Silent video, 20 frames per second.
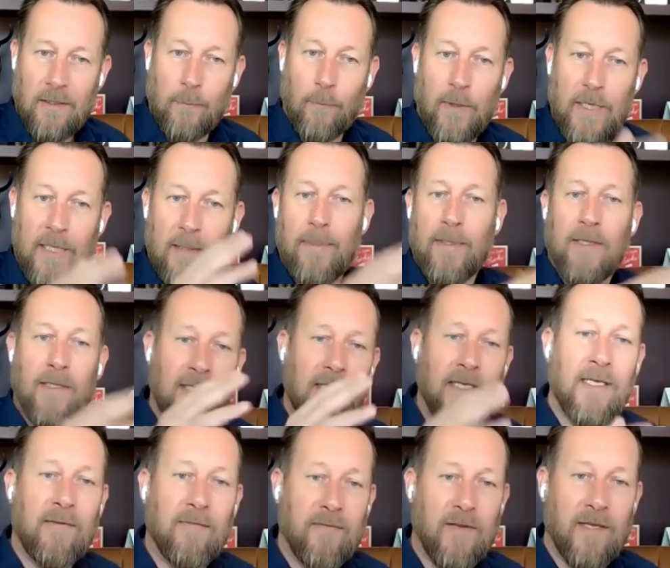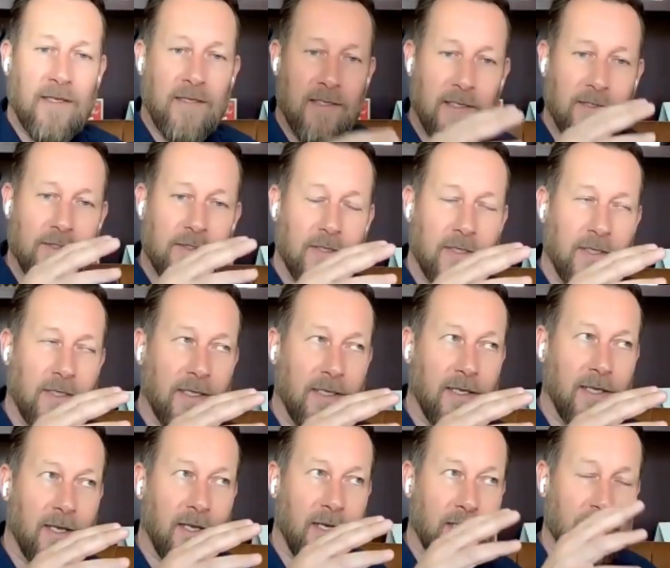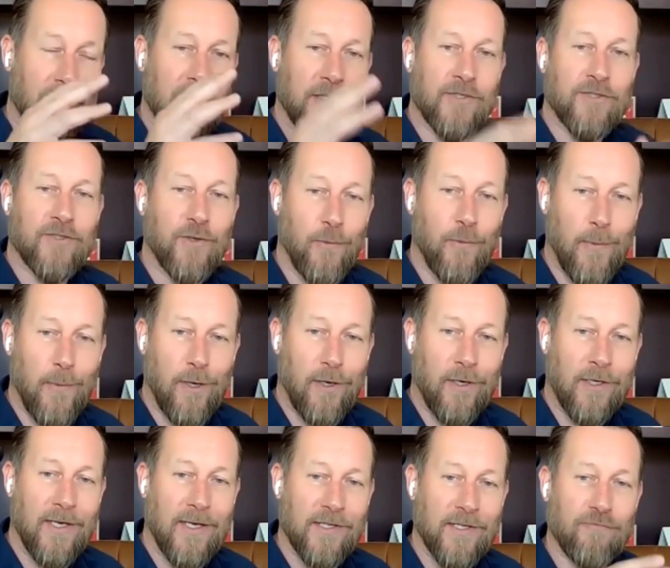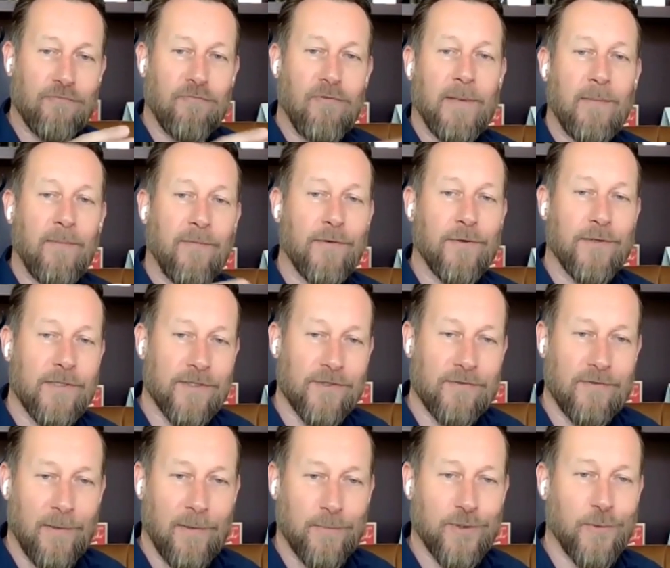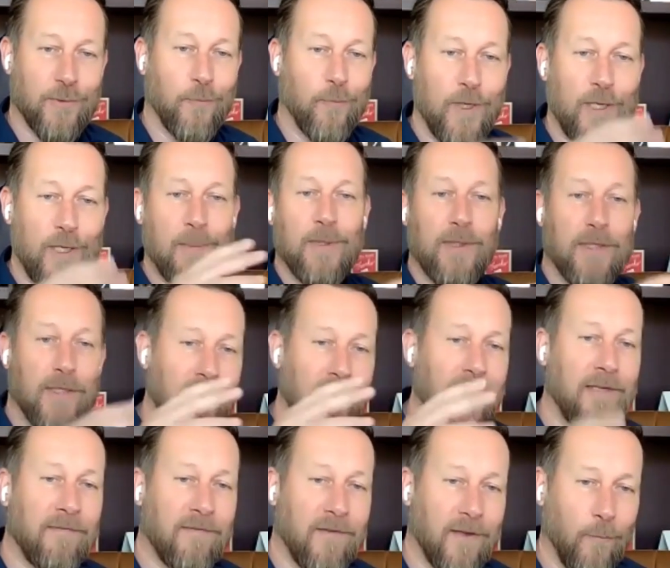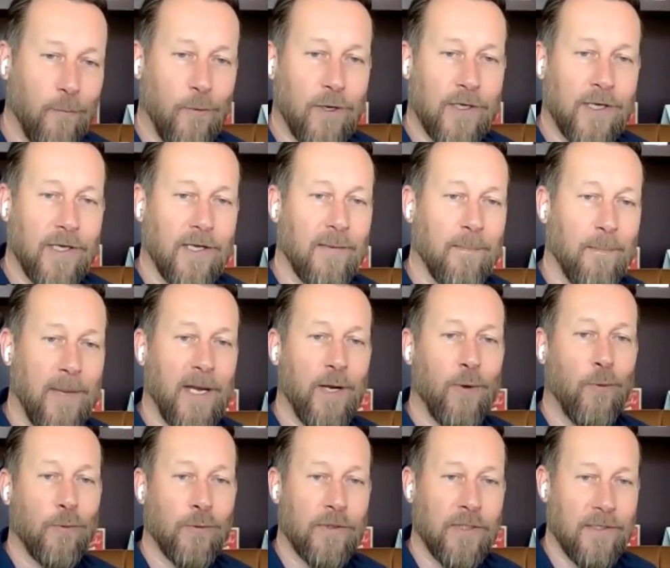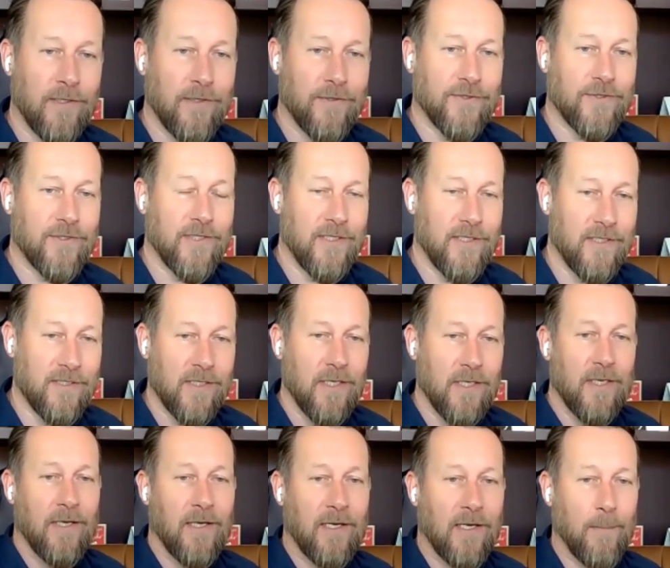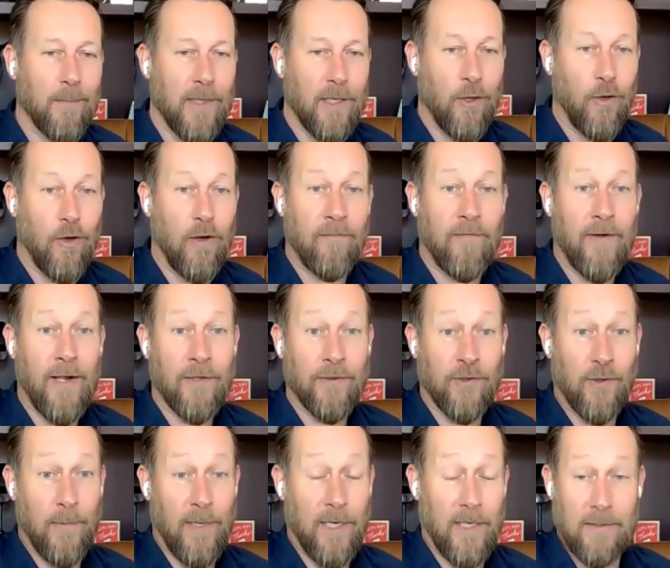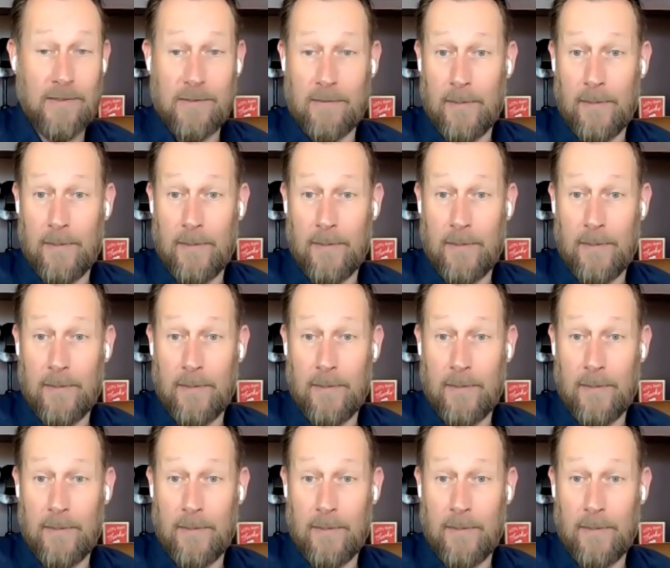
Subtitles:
We believe the industrial market is ripe for disruption. We believe that working in big old industries can be a lot of value making.